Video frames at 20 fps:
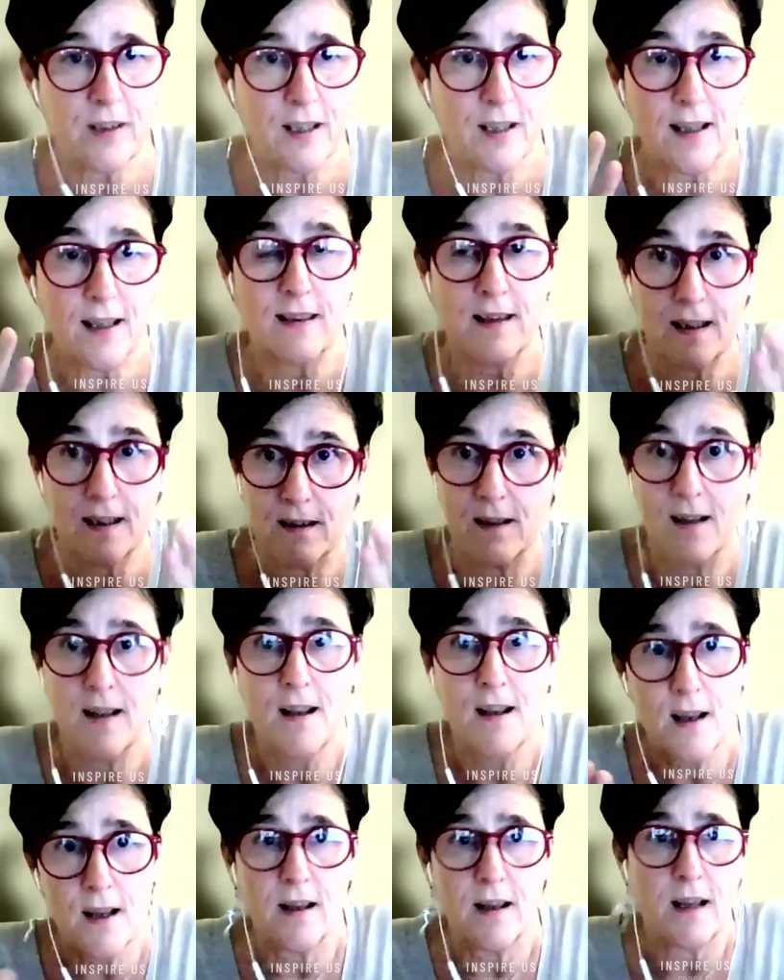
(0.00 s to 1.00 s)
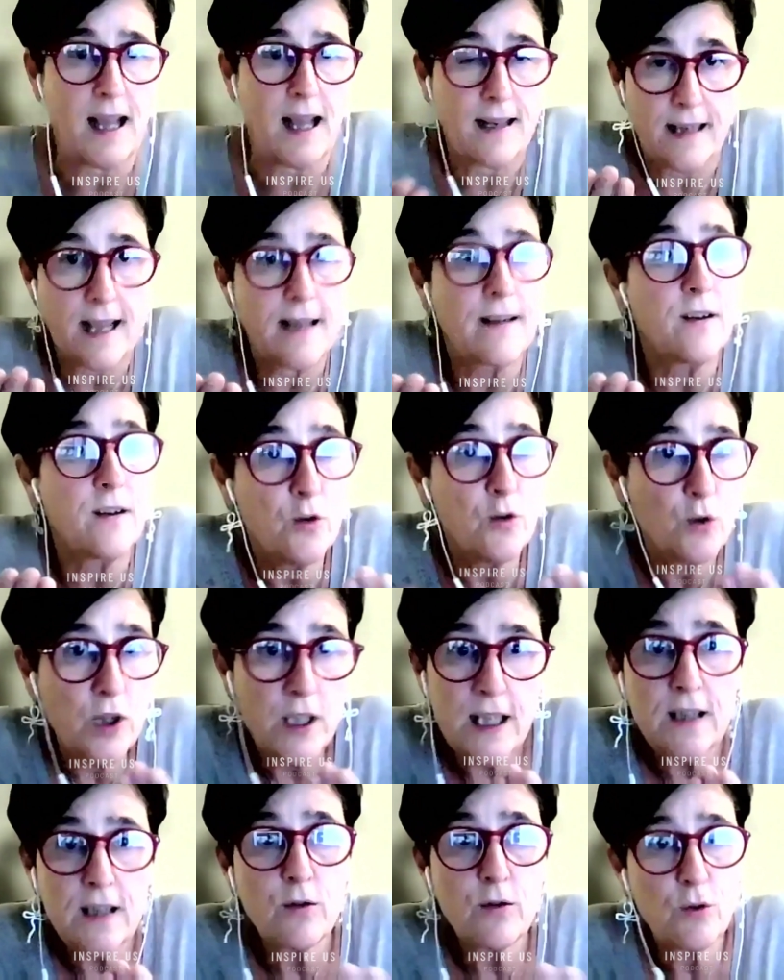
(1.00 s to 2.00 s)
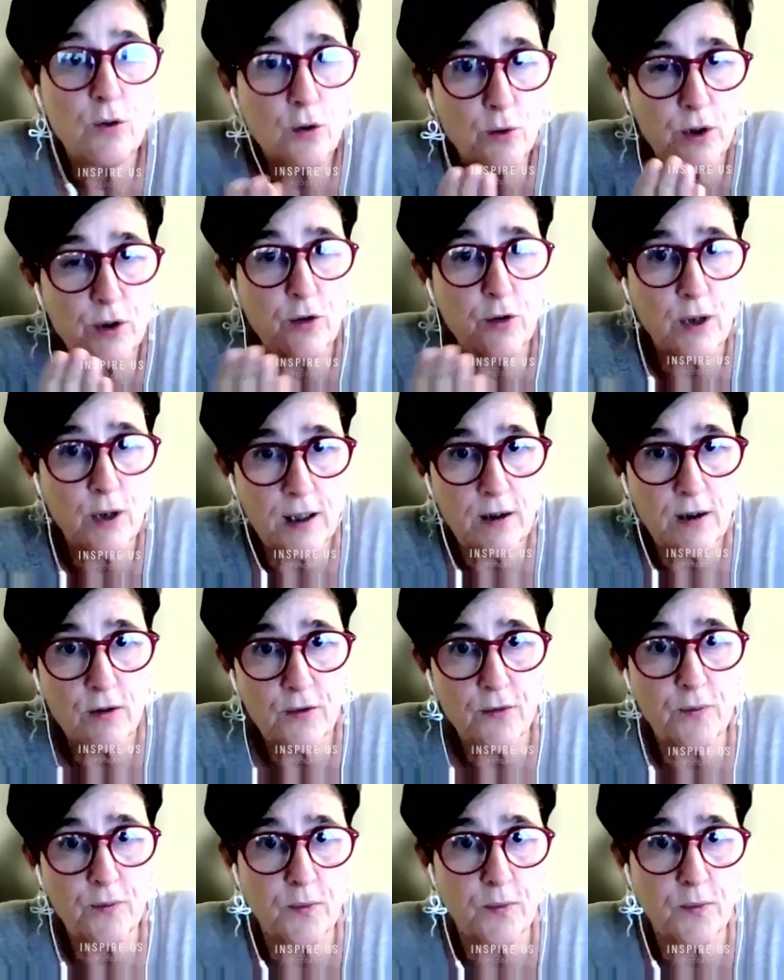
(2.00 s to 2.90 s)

And then, and you need to do a trade-off